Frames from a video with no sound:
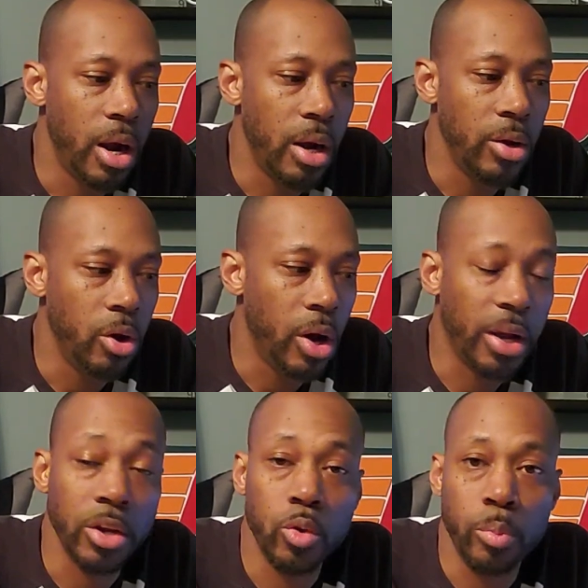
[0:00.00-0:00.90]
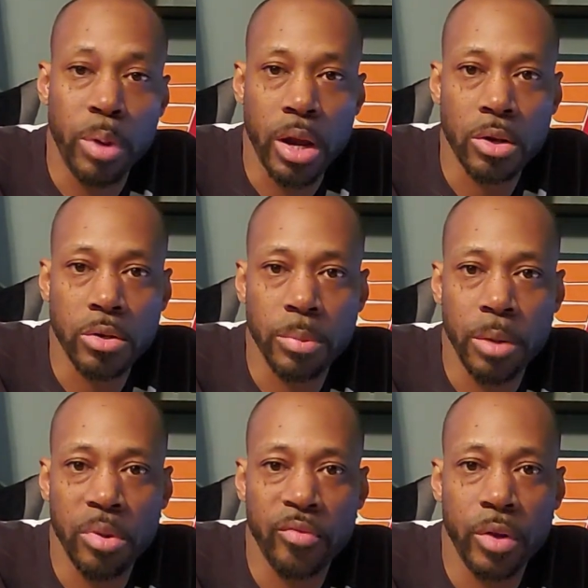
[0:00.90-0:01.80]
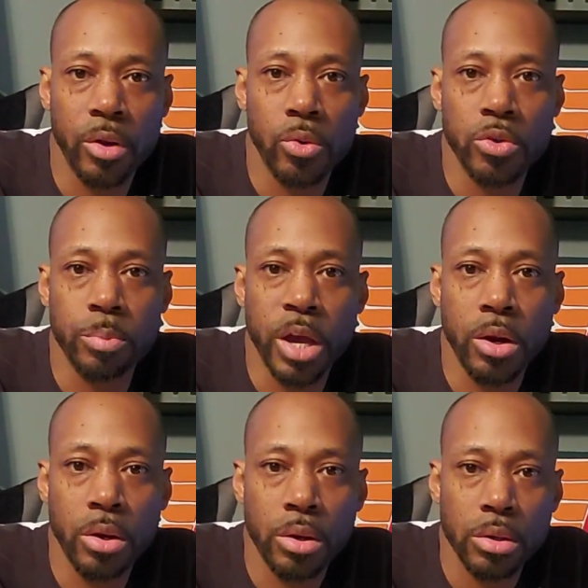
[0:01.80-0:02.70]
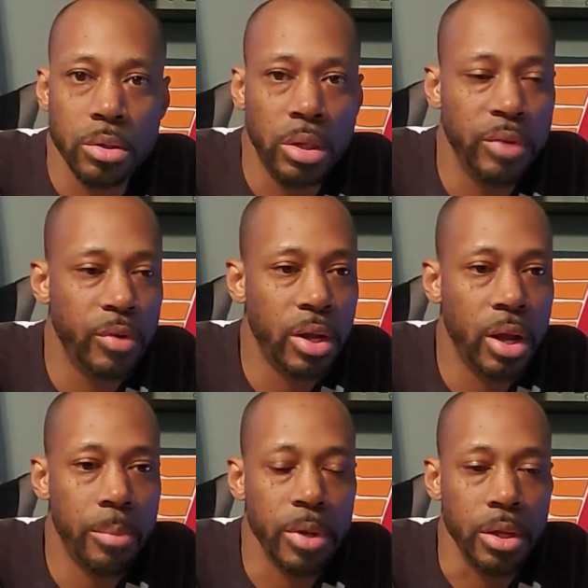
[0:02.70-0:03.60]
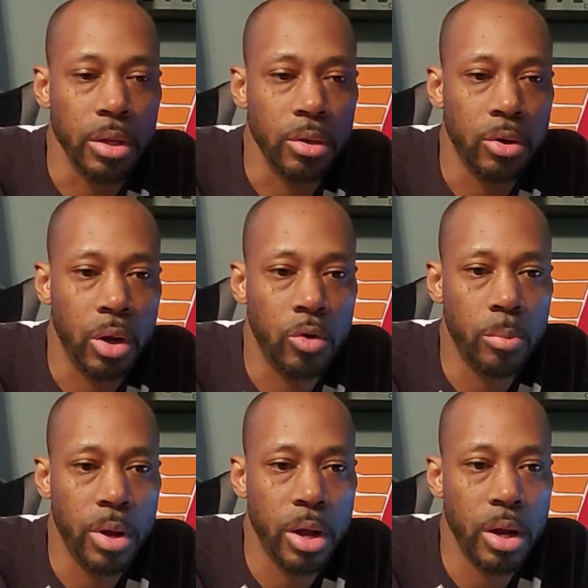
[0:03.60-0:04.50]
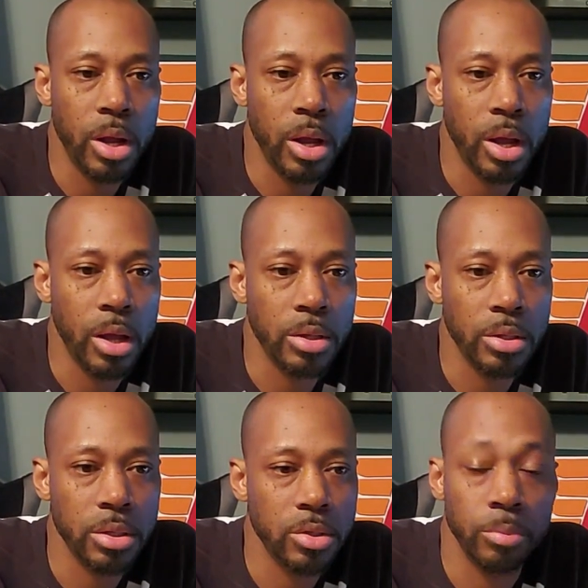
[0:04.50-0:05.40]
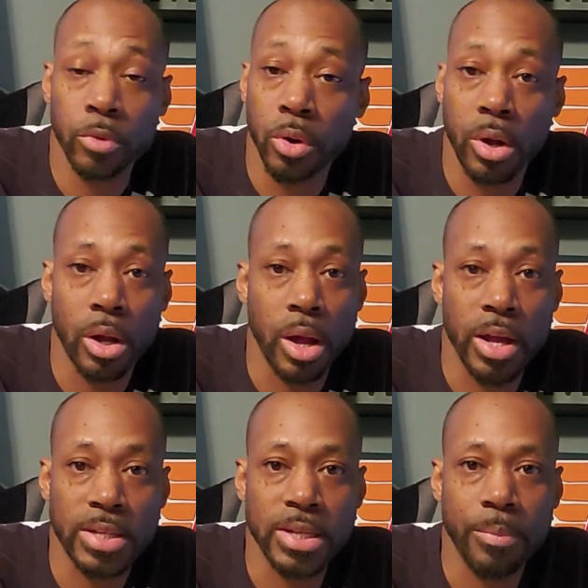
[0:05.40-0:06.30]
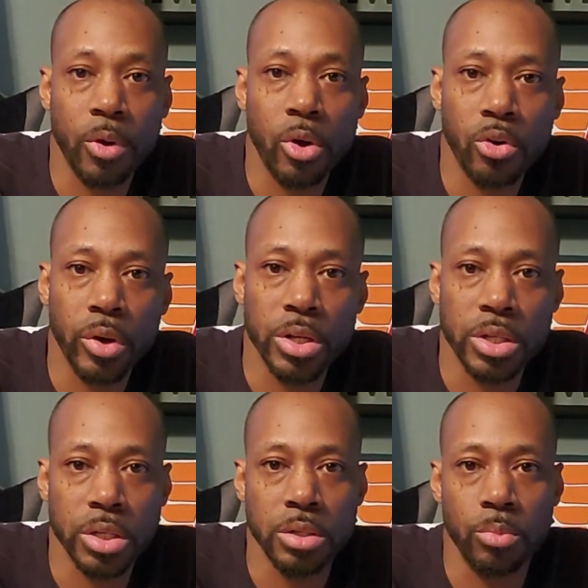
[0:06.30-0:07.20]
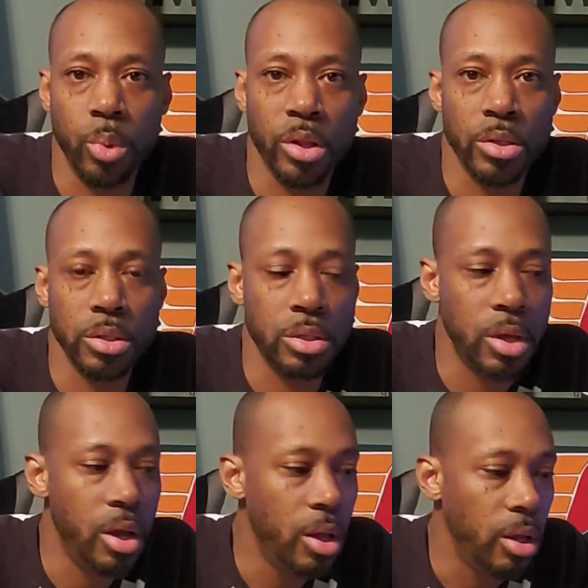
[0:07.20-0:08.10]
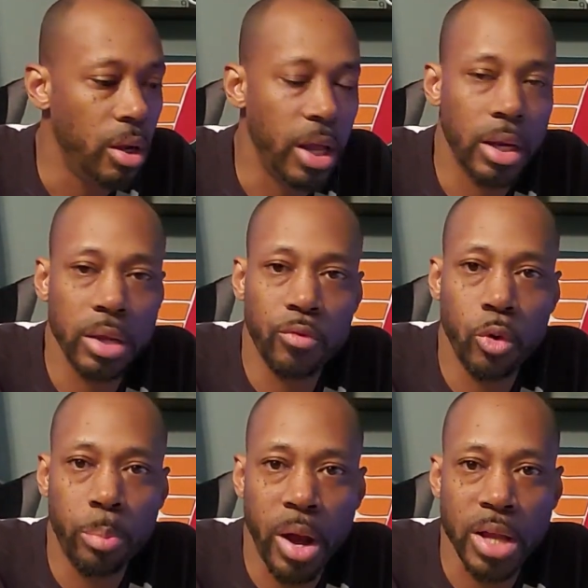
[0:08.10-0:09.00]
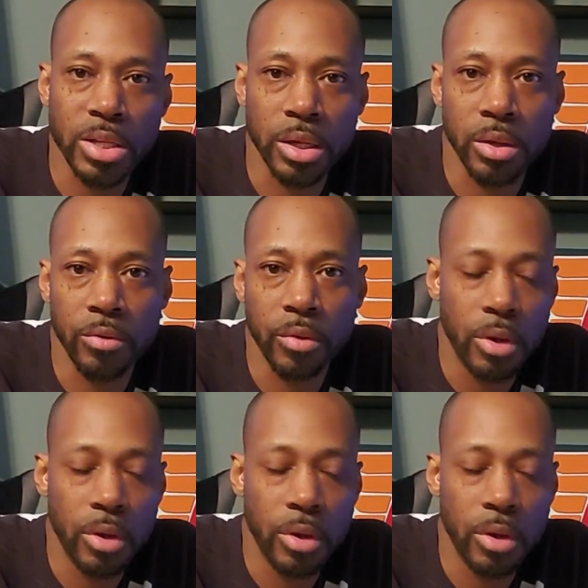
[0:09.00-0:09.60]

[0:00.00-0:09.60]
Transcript: you know, I can do better to make my videos better, leave a comment. You know, I don't mind. I accept all criticism, whether it's negative or positive.